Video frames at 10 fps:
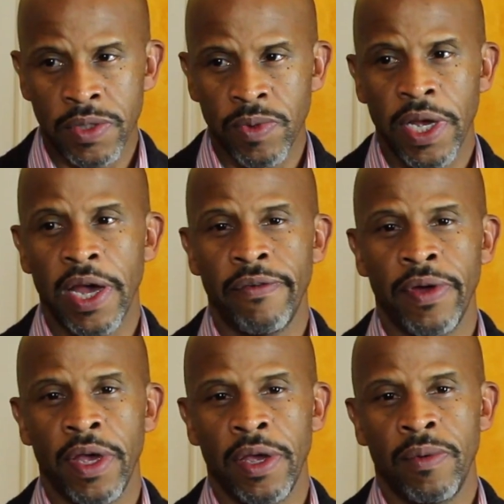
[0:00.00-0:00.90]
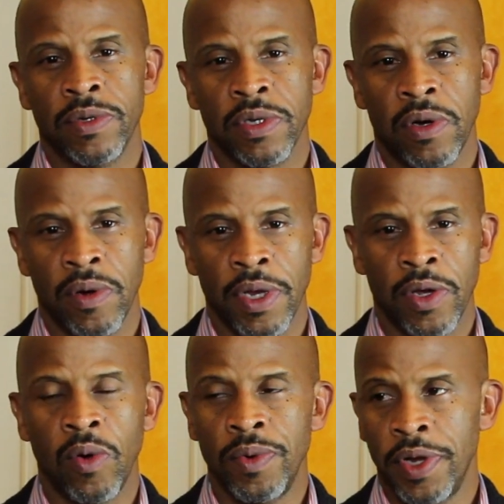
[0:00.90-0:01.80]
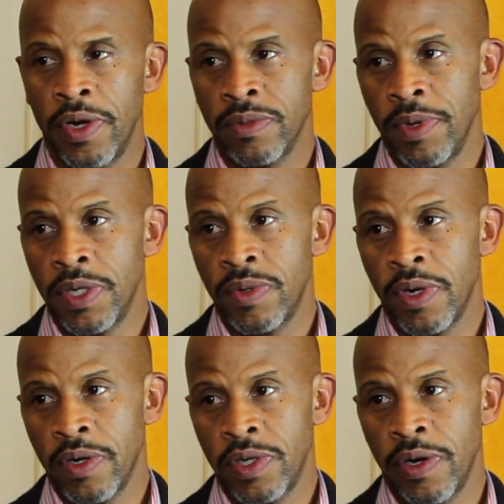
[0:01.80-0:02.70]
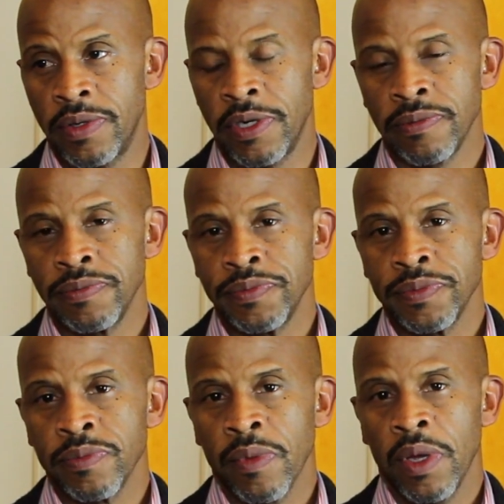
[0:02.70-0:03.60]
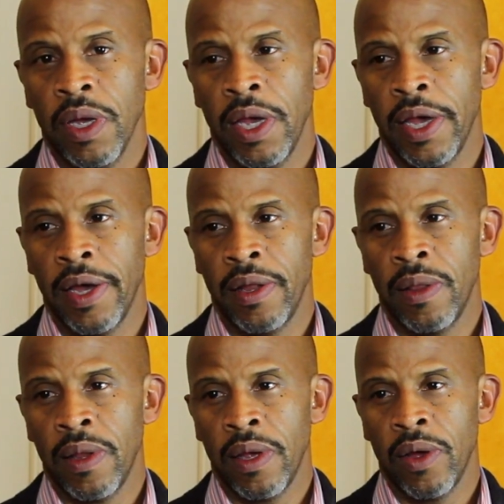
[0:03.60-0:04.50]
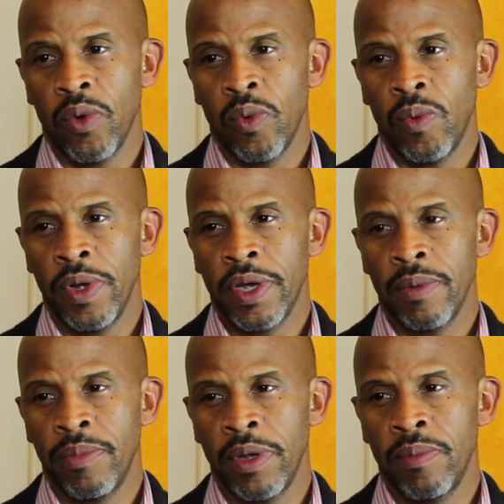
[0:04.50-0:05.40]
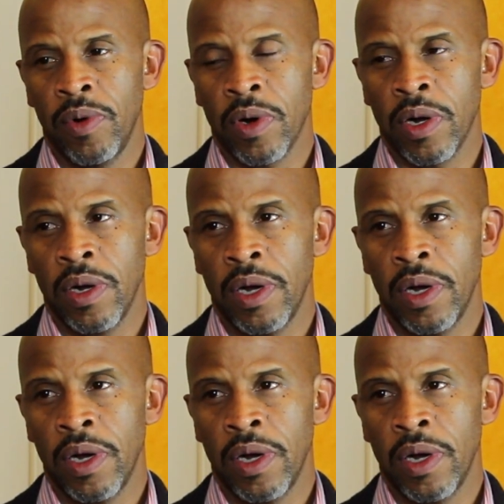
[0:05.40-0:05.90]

is we have a what's called a golden years ministry at our church, mm-hmm. and we can be more